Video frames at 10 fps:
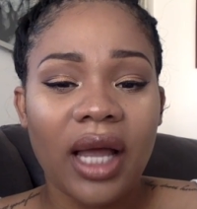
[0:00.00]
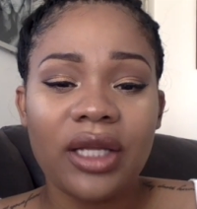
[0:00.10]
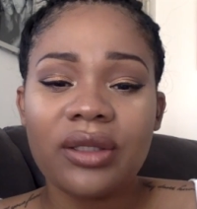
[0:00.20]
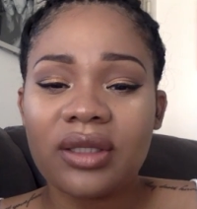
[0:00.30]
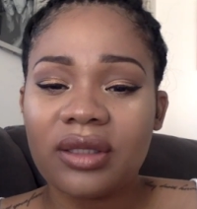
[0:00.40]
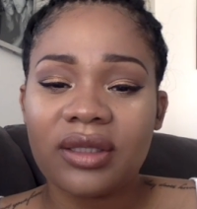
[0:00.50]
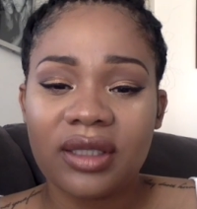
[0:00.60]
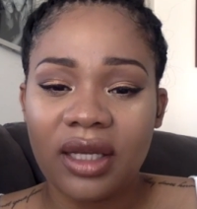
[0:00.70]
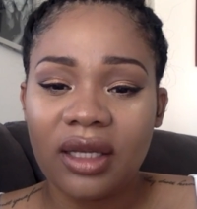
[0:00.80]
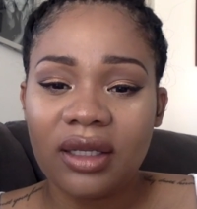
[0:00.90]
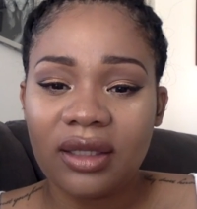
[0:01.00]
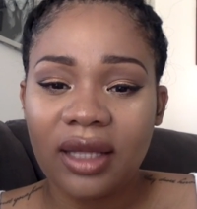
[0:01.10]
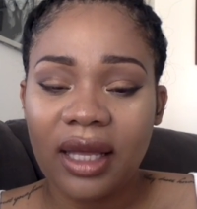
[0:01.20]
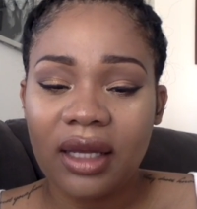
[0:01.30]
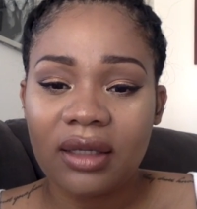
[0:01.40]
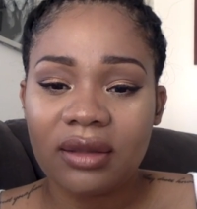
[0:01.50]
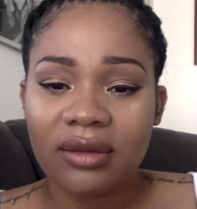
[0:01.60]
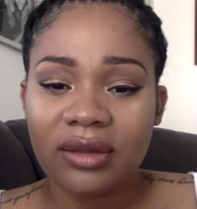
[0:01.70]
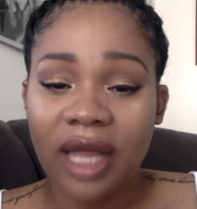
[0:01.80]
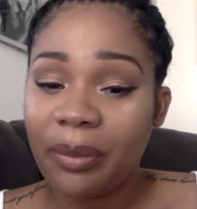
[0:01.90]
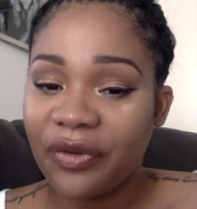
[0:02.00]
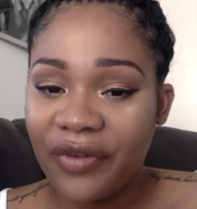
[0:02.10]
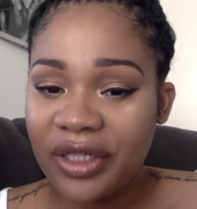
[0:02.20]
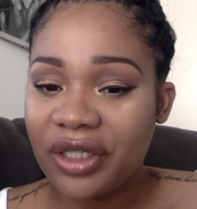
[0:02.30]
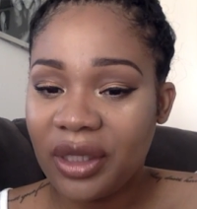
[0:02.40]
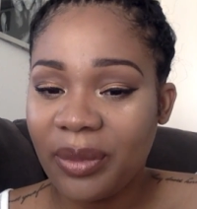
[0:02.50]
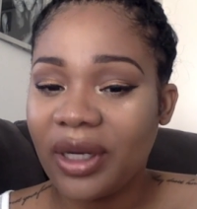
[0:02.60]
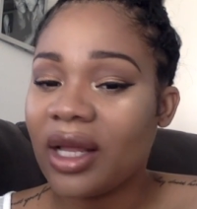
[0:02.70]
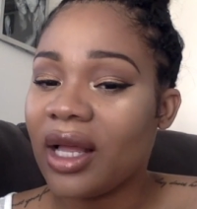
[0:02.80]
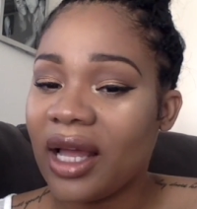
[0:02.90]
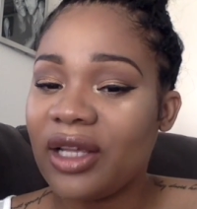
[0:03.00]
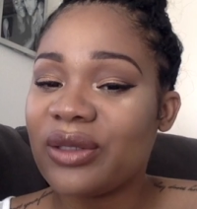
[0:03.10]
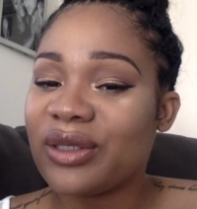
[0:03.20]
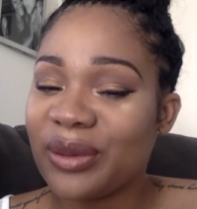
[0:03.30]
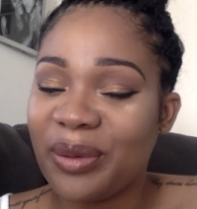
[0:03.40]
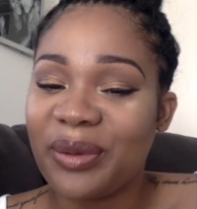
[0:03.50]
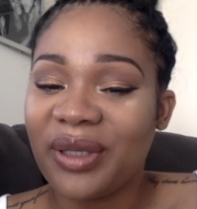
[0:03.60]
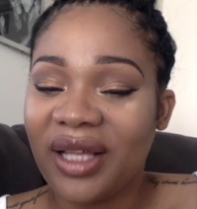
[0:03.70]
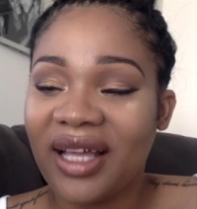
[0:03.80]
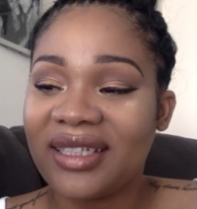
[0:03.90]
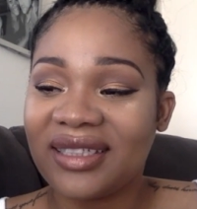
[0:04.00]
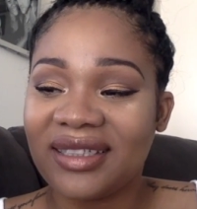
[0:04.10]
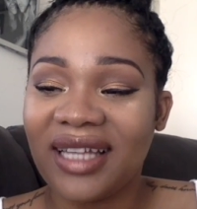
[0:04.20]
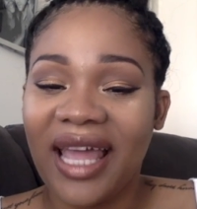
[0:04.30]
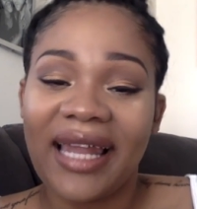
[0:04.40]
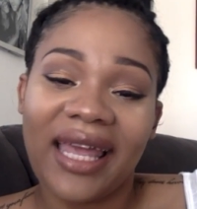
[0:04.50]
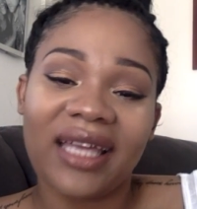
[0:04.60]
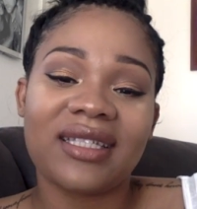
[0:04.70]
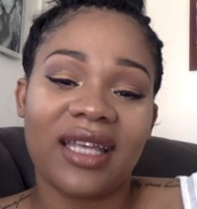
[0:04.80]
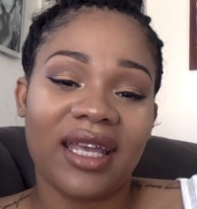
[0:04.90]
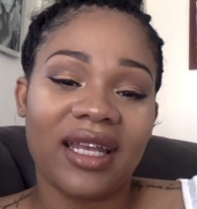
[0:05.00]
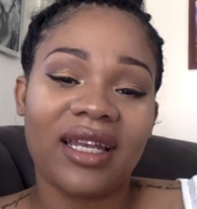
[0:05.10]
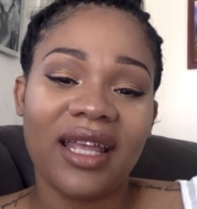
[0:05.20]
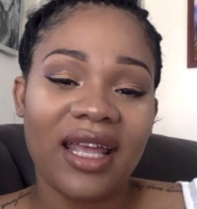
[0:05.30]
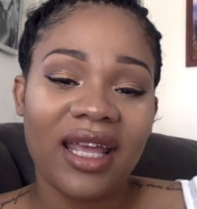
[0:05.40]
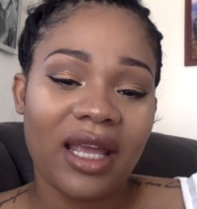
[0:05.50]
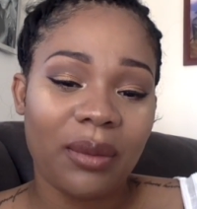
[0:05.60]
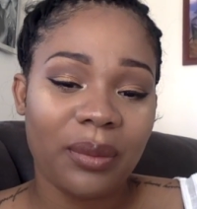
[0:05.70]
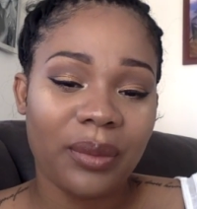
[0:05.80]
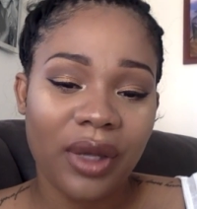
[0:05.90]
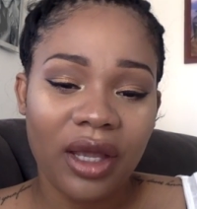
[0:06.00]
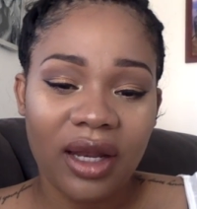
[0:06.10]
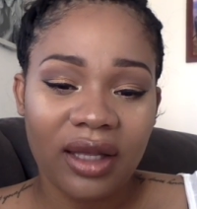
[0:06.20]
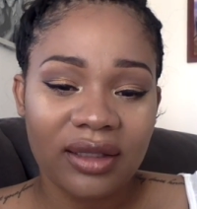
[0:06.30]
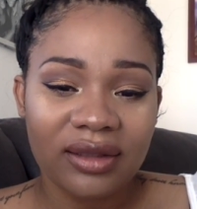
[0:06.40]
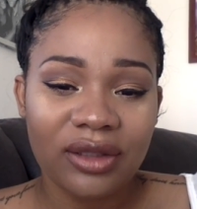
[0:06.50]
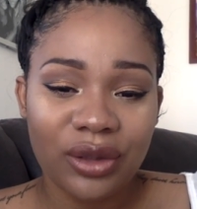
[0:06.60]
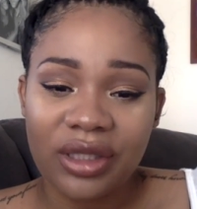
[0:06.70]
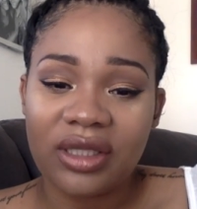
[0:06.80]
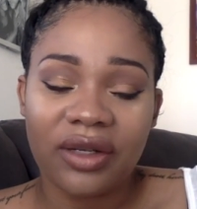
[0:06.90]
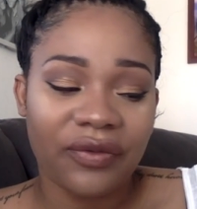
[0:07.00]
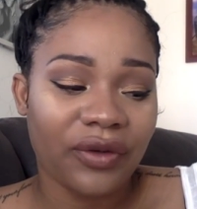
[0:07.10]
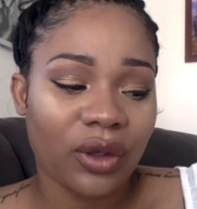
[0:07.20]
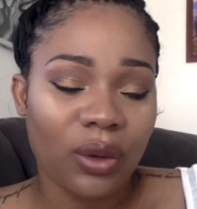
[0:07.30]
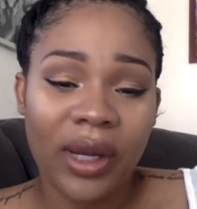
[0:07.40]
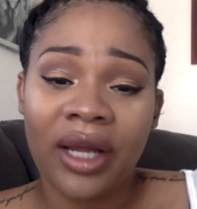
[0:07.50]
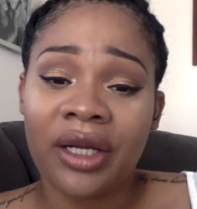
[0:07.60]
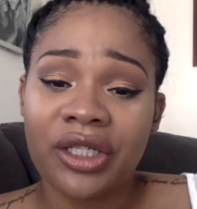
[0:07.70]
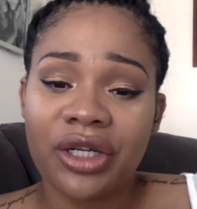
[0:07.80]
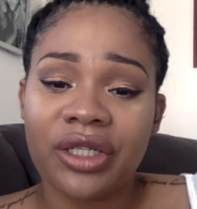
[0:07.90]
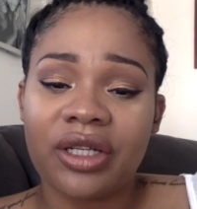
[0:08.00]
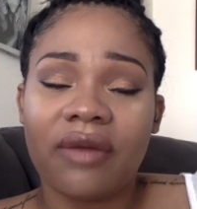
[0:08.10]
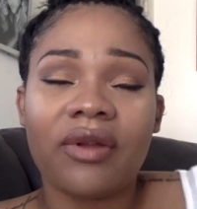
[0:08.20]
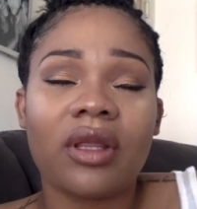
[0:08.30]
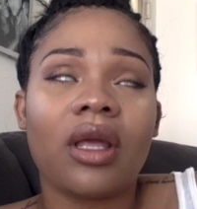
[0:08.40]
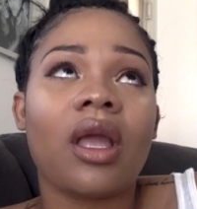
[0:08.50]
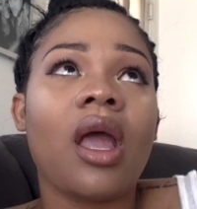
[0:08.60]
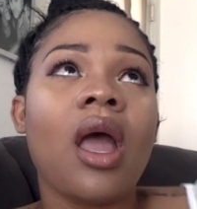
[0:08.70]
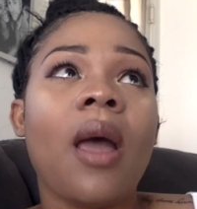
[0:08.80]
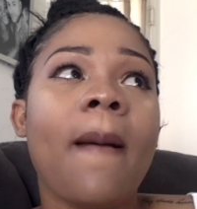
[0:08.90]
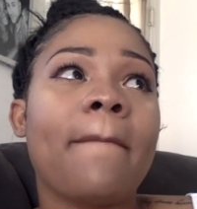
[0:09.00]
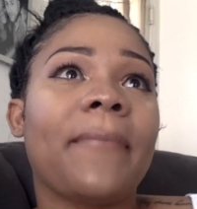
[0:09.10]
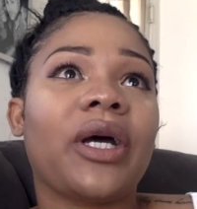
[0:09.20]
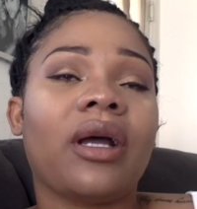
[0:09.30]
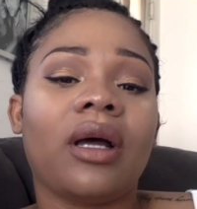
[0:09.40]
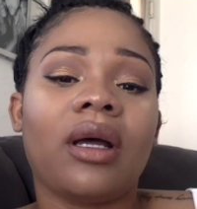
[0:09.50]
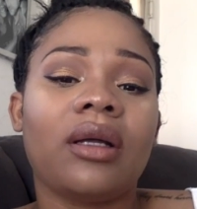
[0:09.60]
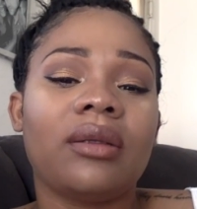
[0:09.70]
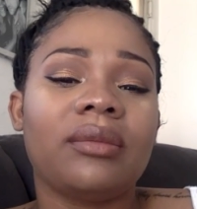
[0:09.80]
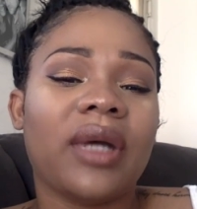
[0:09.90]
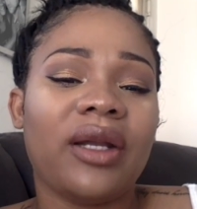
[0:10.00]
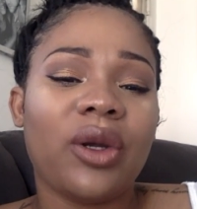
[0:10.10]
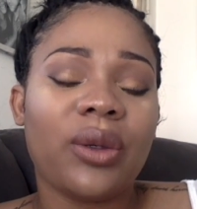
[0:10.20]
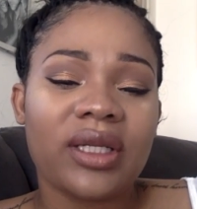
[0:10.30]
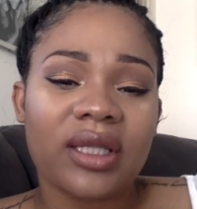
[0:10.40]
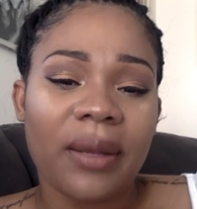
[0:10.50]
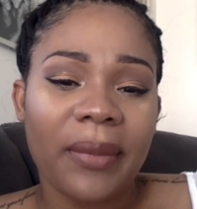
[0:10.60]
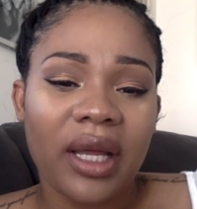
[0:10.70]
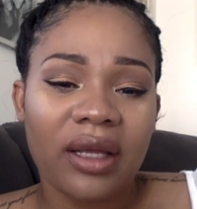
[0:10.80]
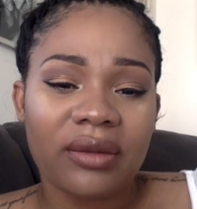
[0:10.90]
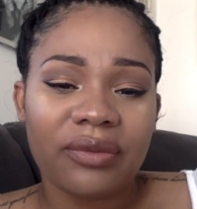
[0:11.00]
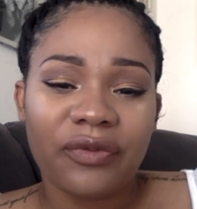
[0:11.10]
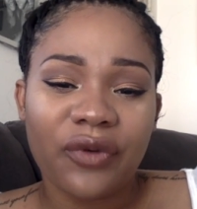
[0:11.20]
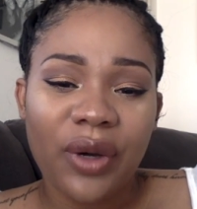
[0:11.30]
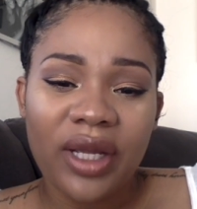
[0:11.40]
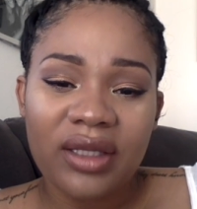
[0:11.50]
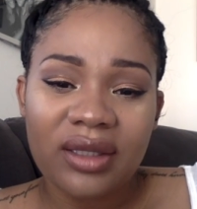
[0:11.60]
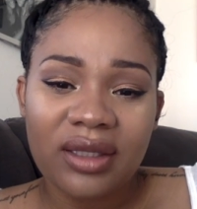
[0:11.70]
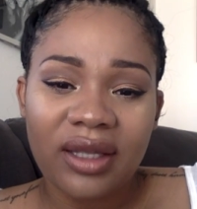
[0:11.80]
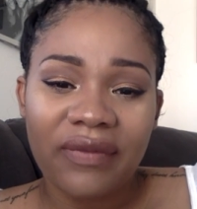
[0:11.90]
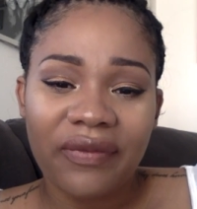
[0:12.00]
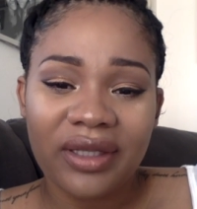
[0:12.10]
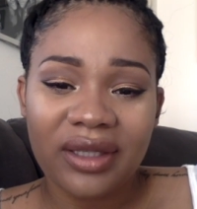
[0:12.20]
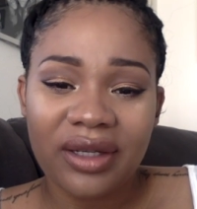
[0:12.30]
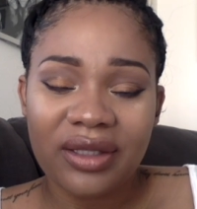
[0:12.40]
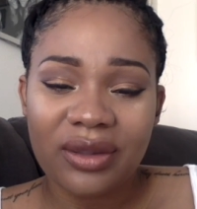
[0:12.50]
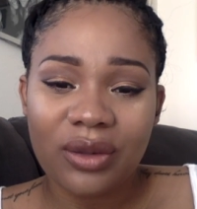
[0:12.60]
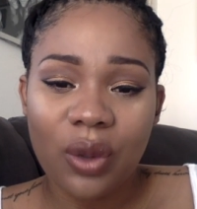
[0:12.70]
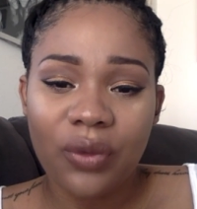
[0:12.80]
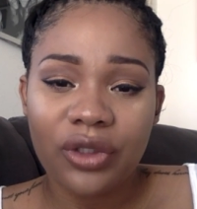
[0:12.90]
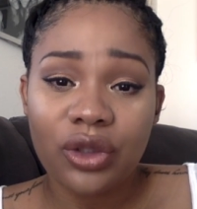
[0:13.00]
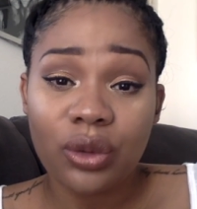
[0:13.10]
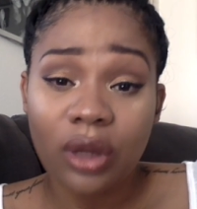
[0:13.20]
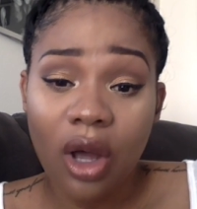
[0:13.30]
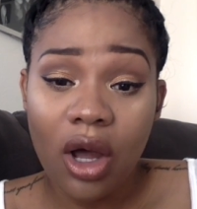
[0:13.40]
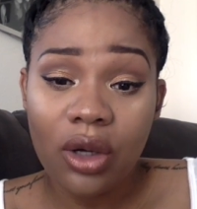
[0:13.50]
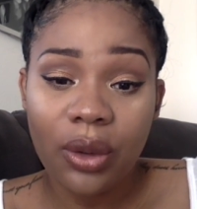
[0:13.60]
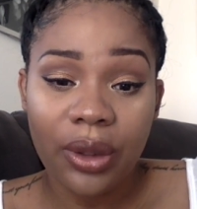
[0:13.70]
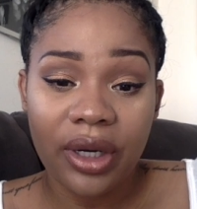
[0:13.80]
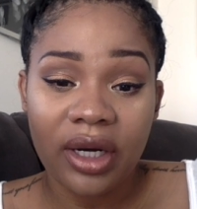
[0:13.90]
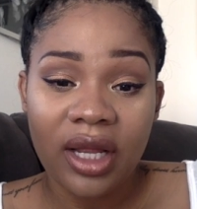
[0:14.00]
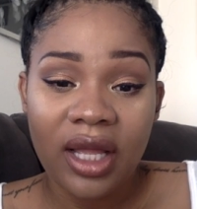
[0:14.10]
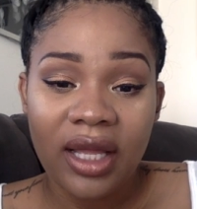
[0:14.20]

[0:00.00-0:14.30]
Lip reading: used to sing, like not professionally, but I used to I like singing, and I used to sing for the choir at church and everything. But I noticed that my voice, if I start to go too long or